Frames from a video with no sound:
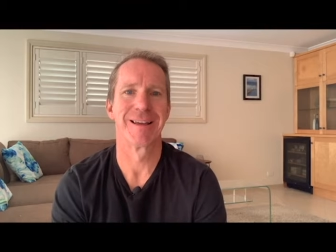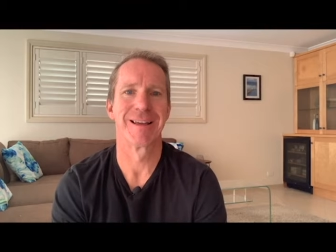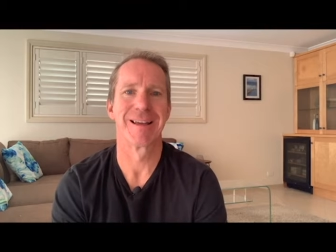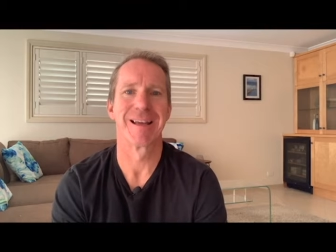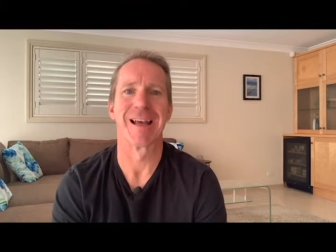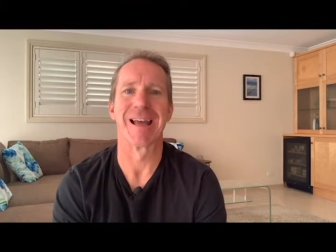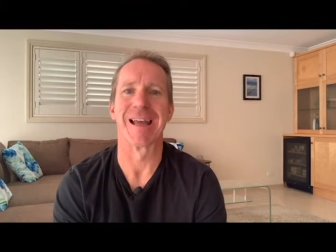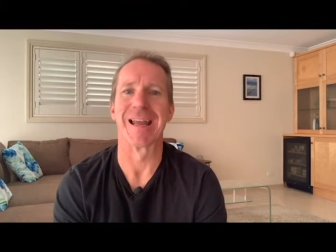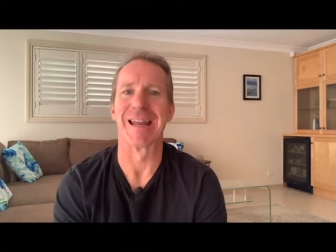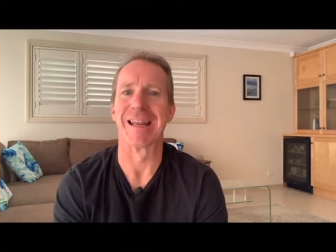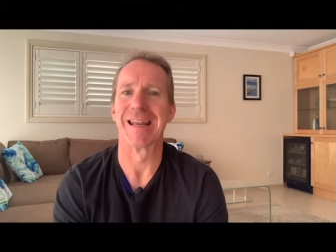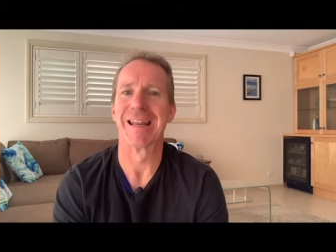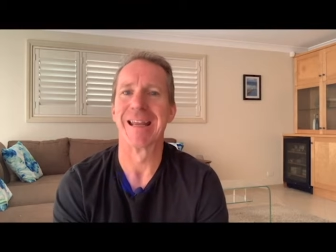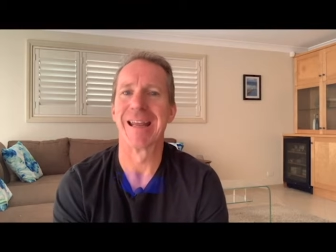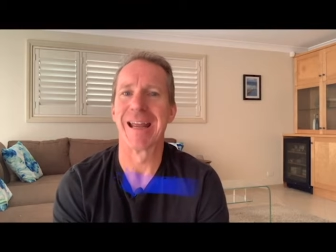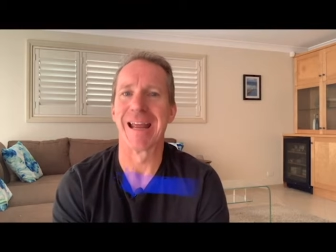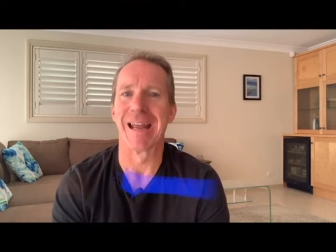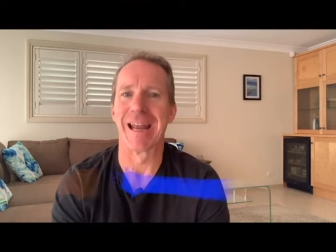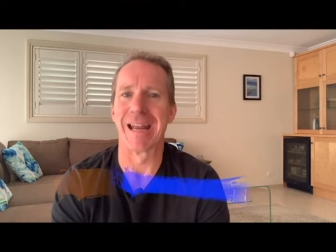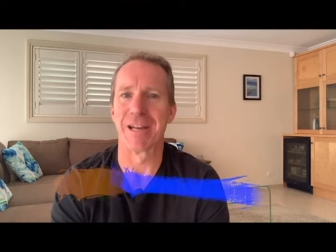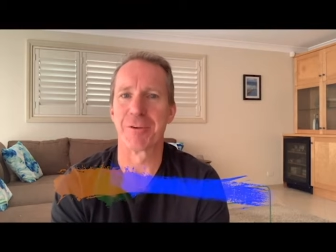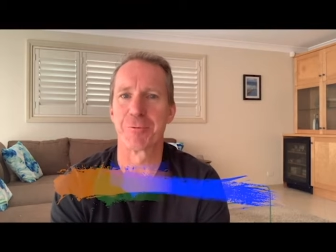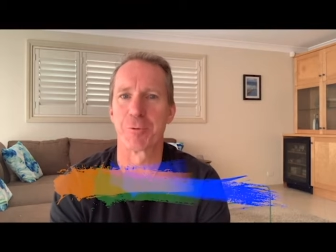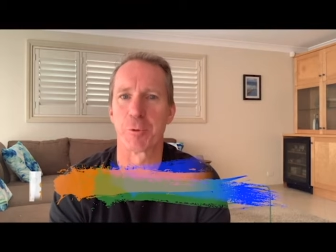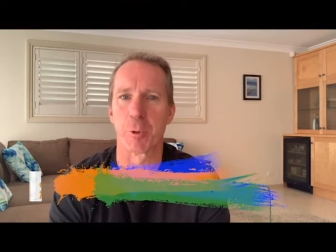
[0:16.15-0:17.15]
Hey,
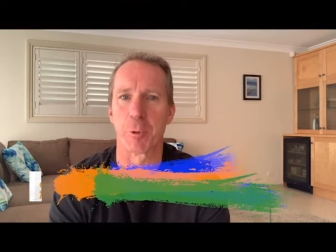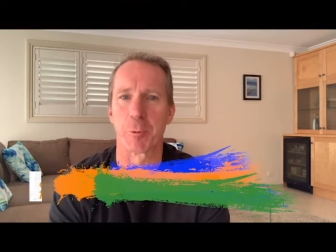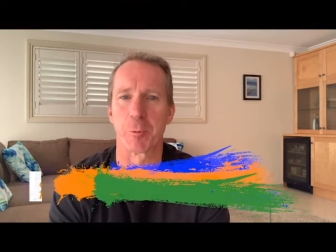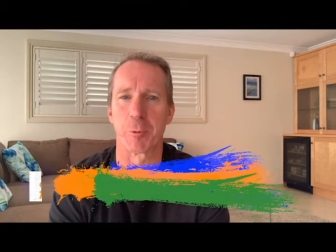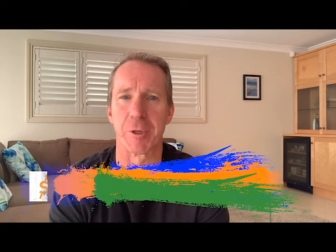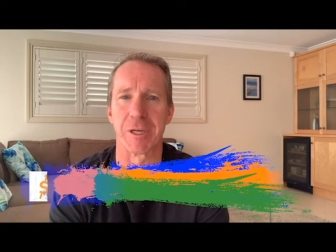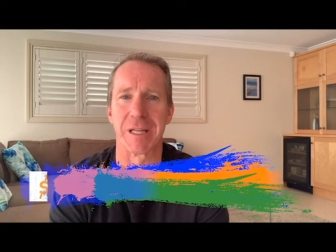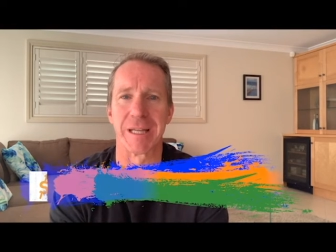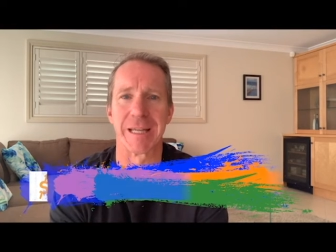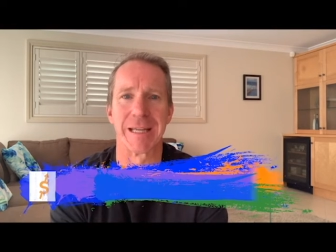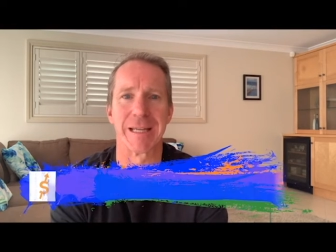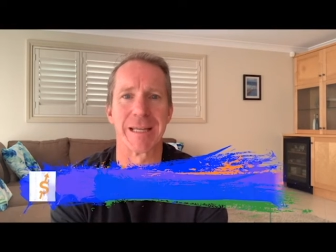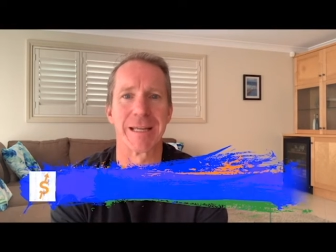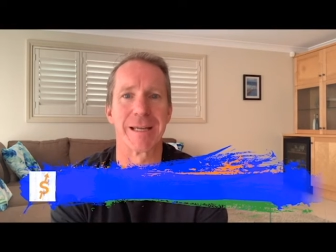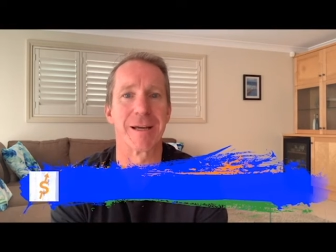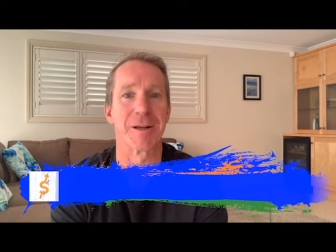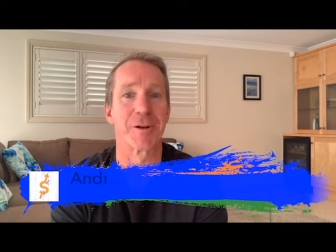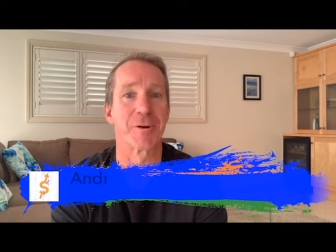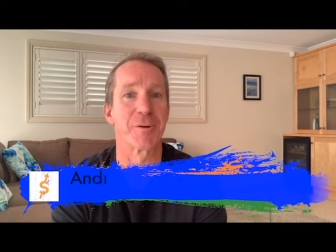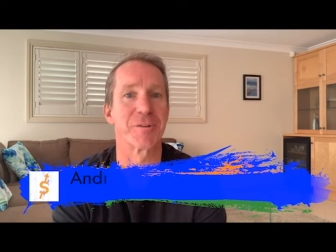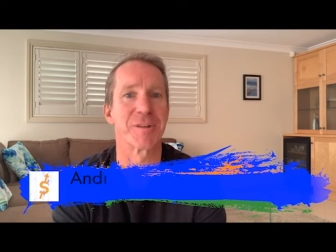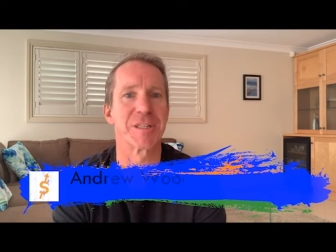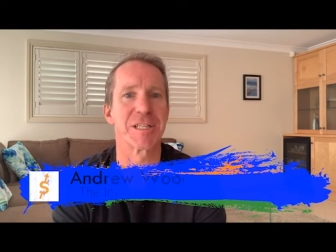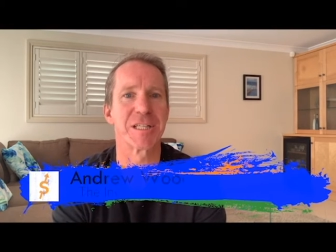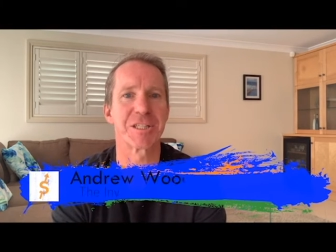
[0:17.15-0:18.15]
Andrew Woodward here, and
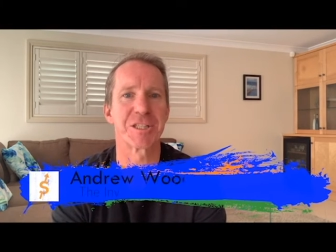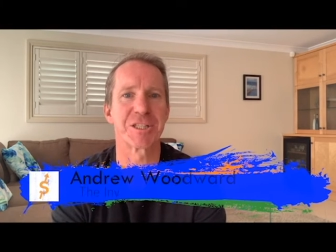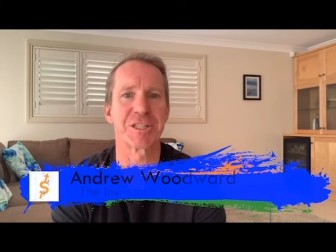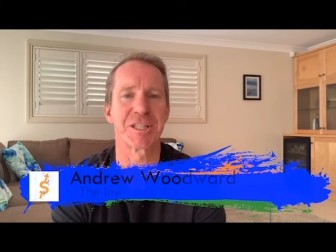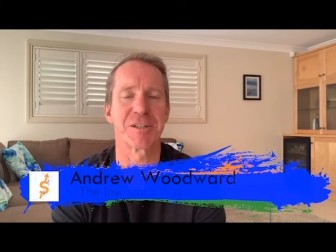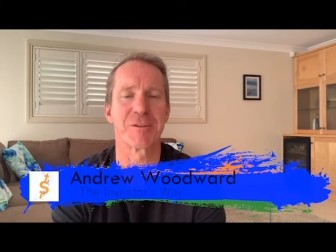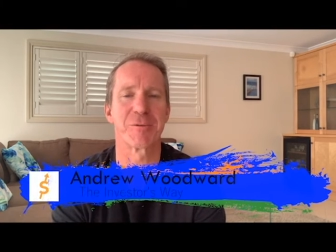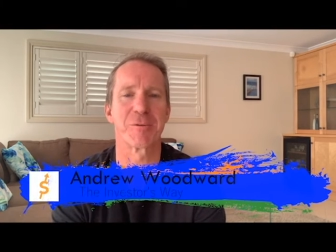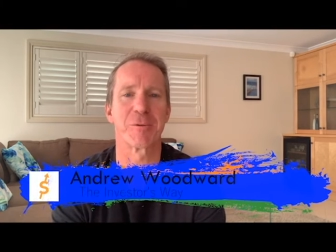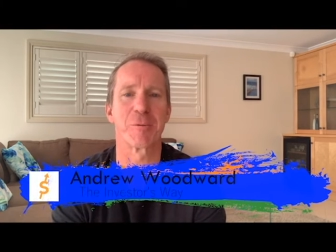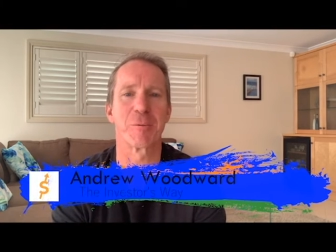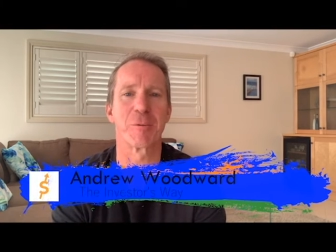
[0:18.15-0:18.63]
on this channel,